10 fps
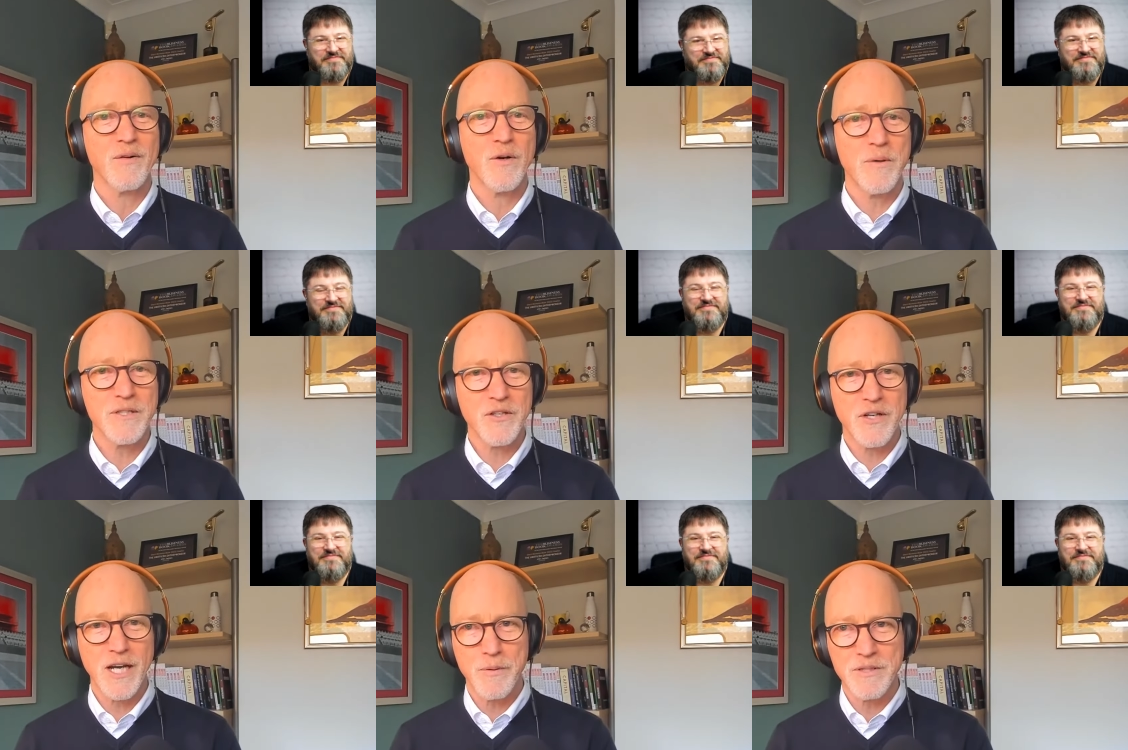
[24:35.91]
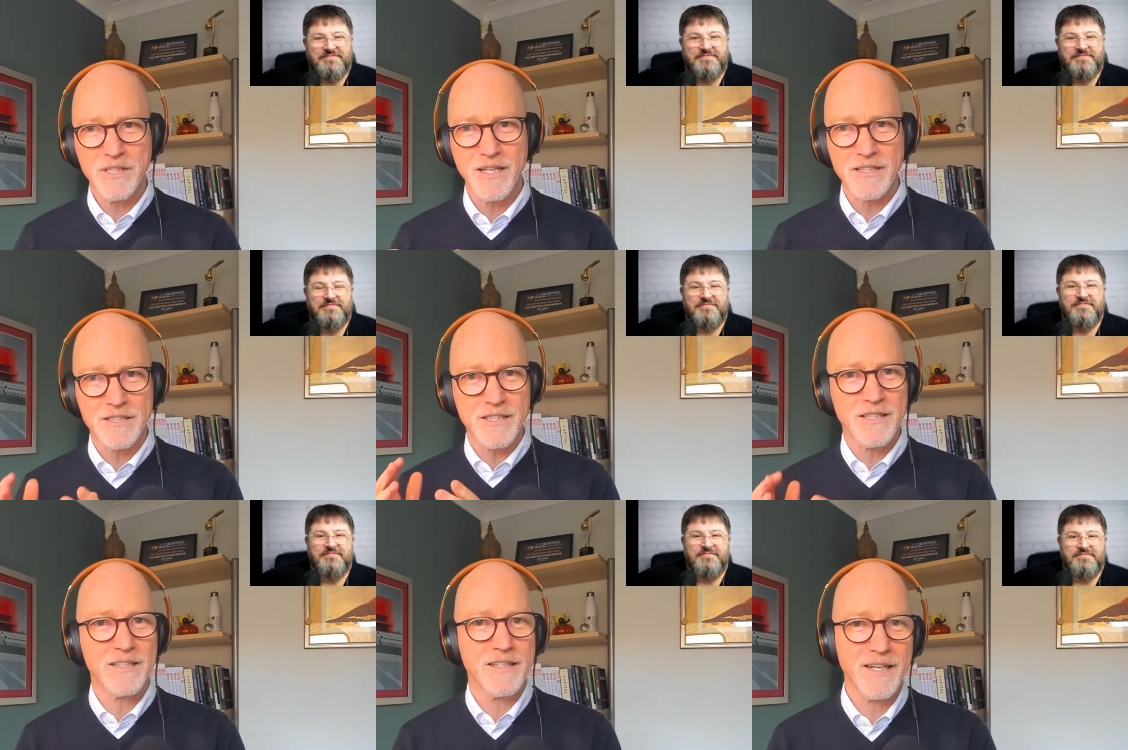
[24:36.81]
Speaker 1: Roberto
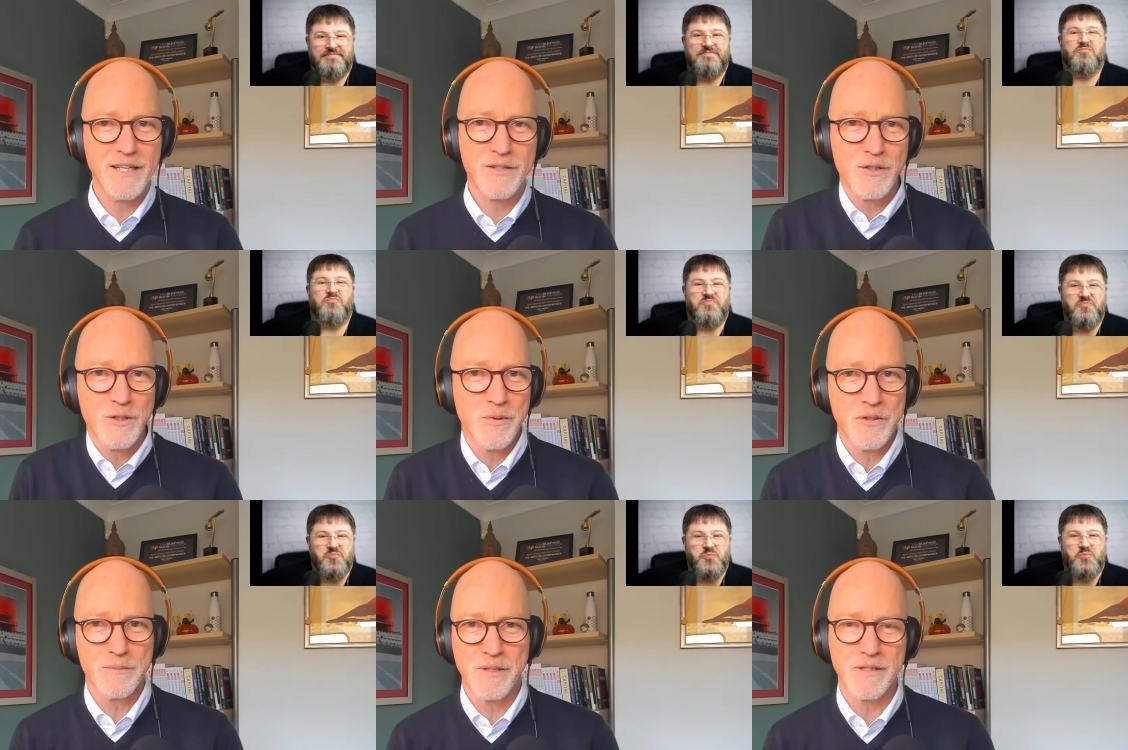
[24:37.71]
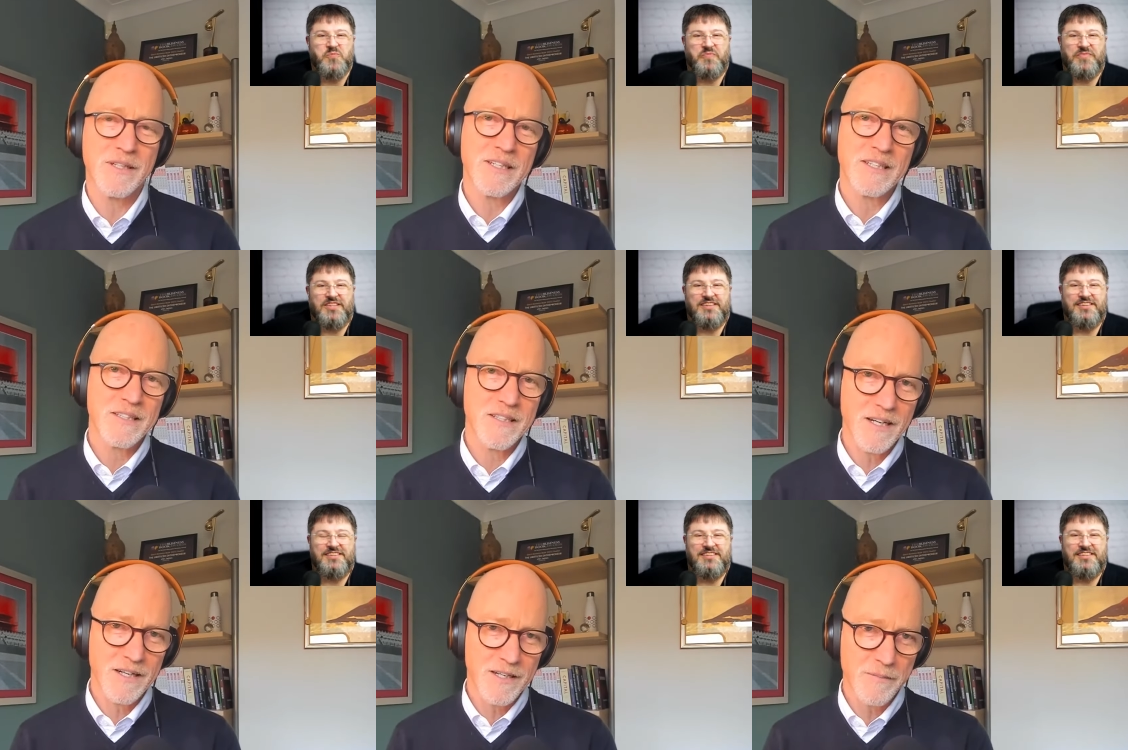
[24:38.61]
Capodieci in Ubud, but
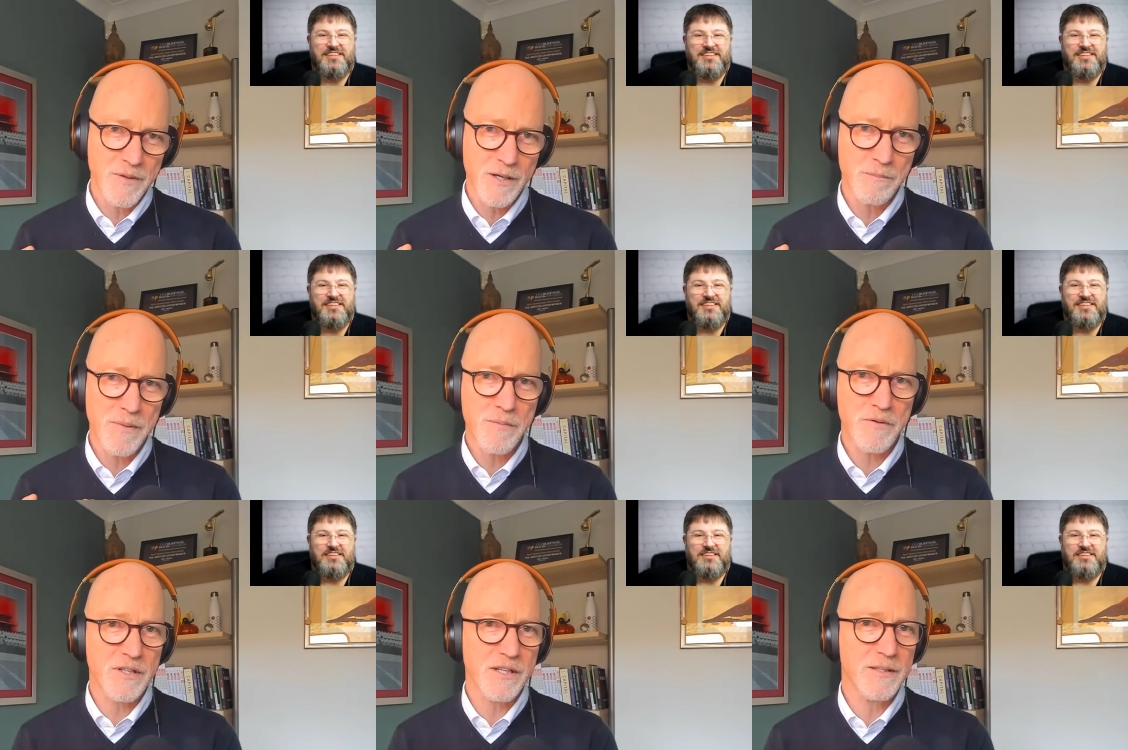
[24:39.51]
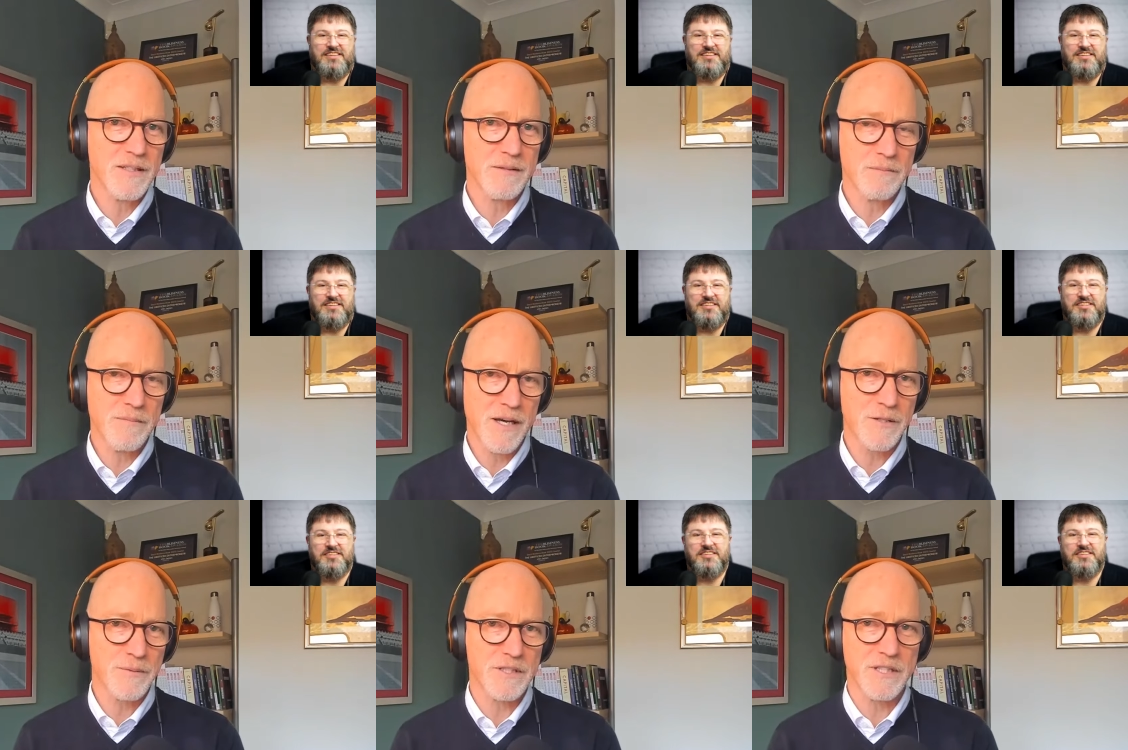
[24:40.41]
um, a member of the
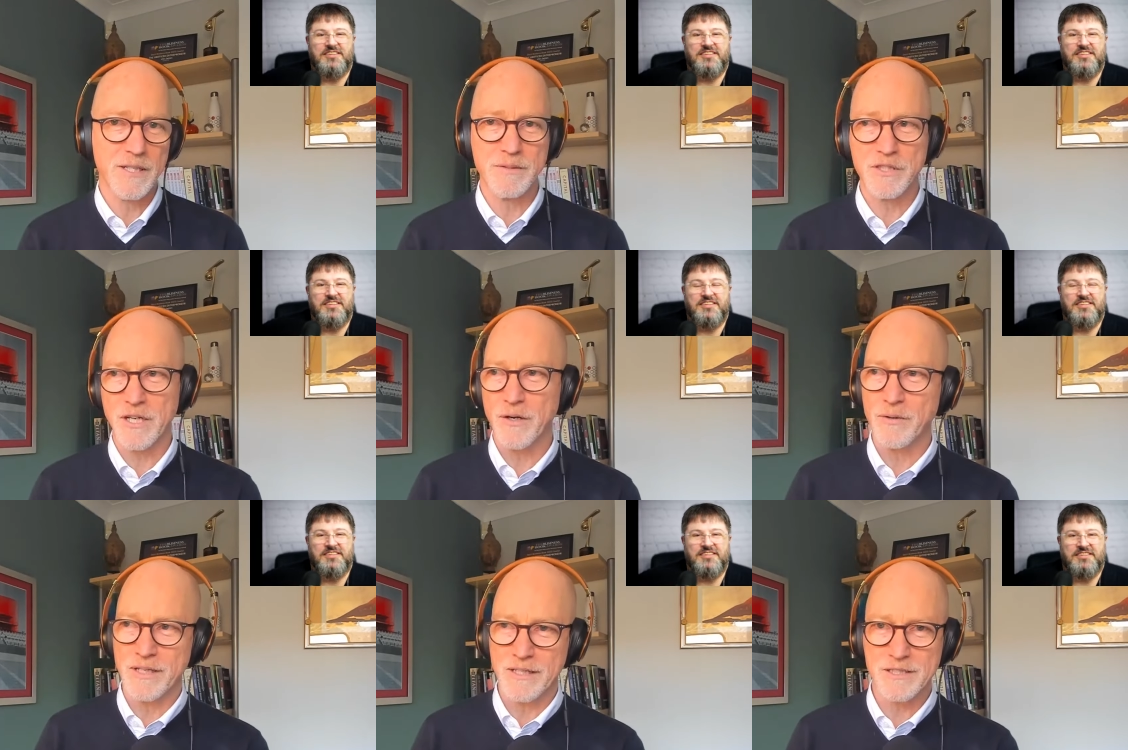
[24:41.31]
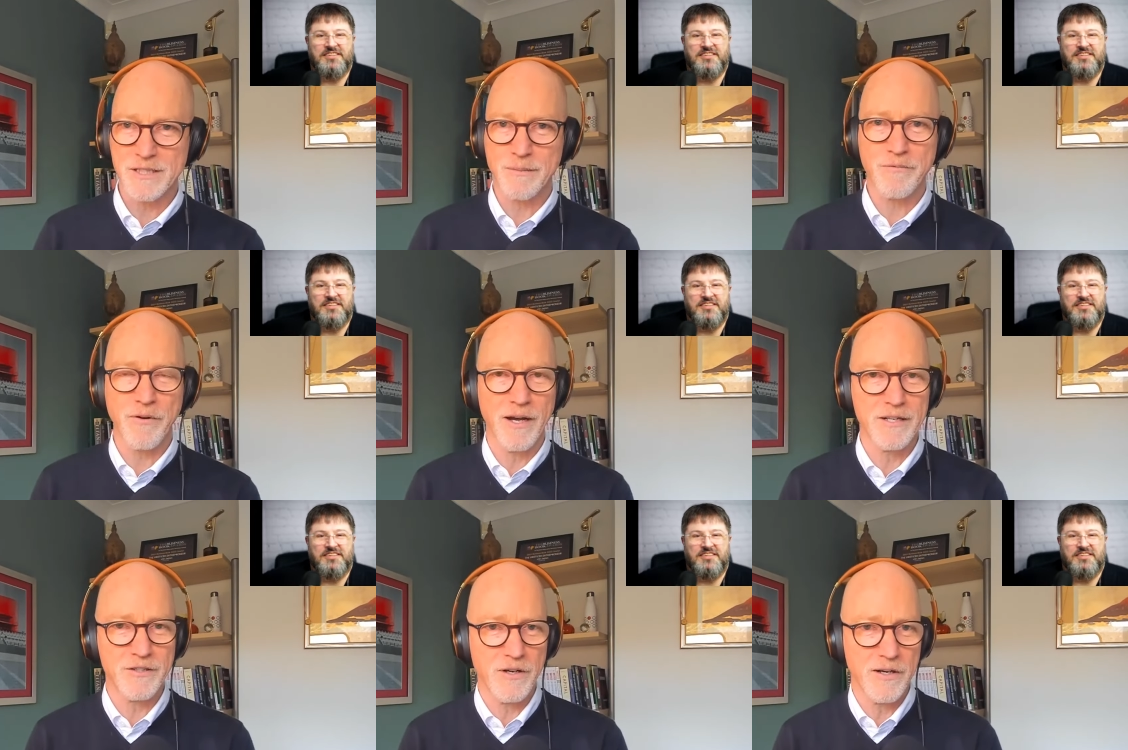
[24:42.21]
management team and shareholder at
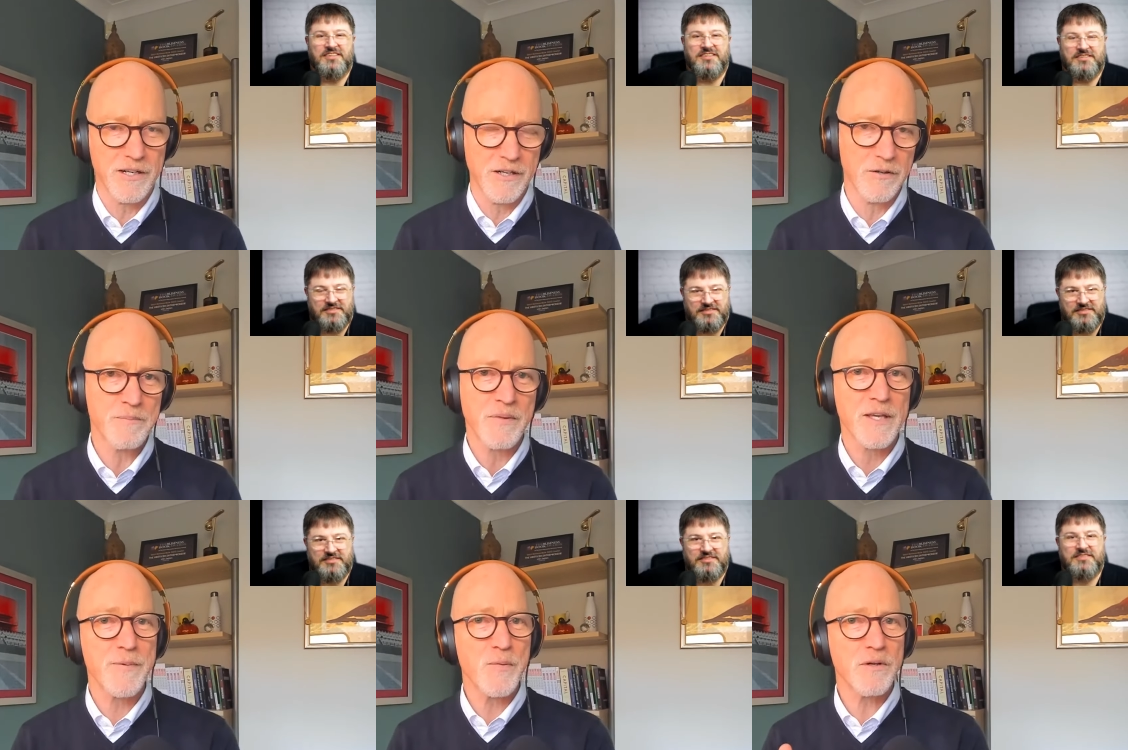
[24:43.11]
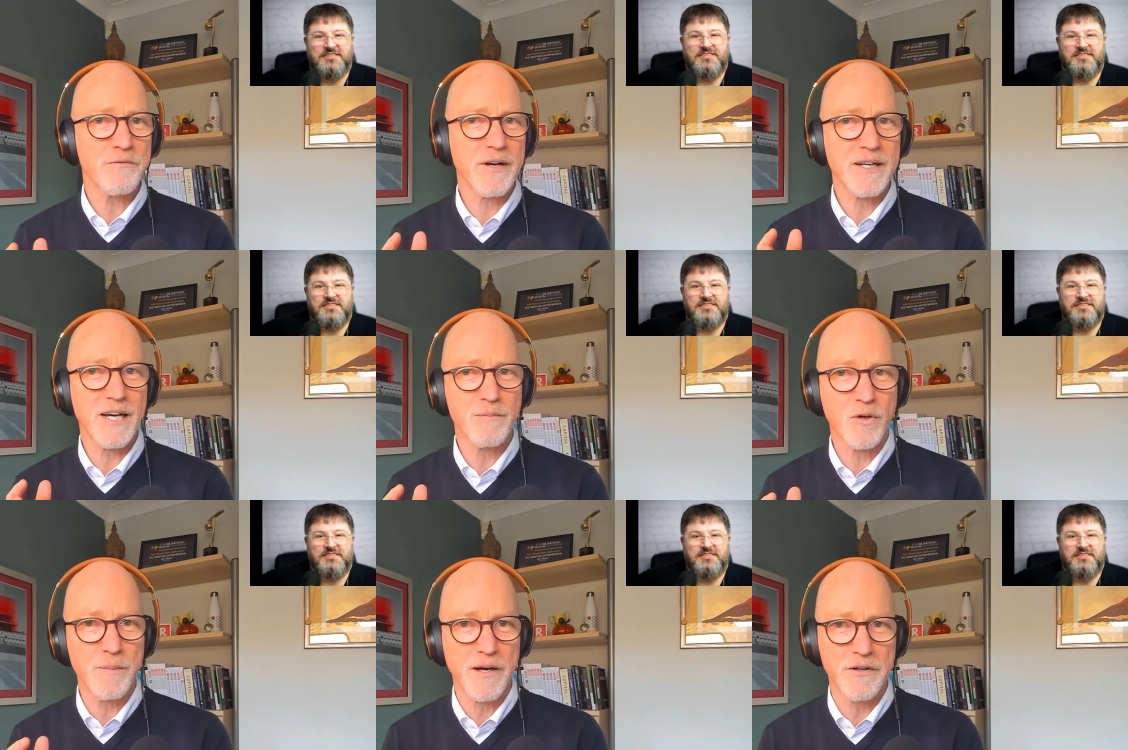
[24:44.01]
simfly.io if you want to find out
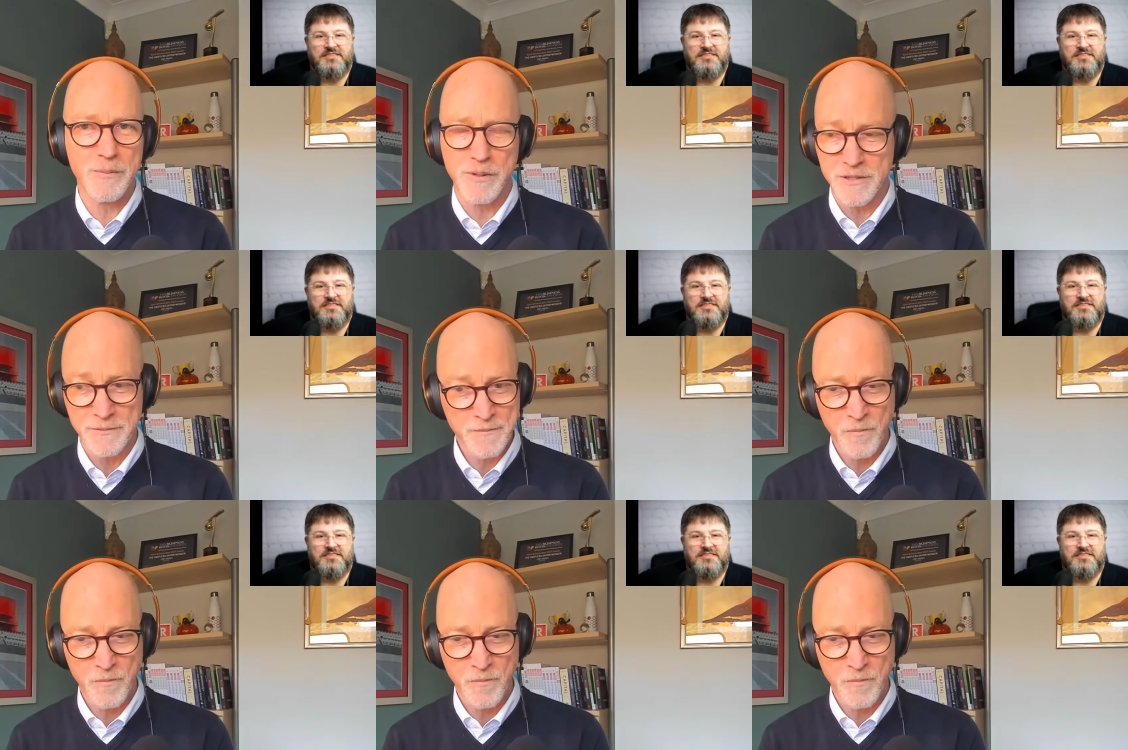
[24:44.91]
more about you because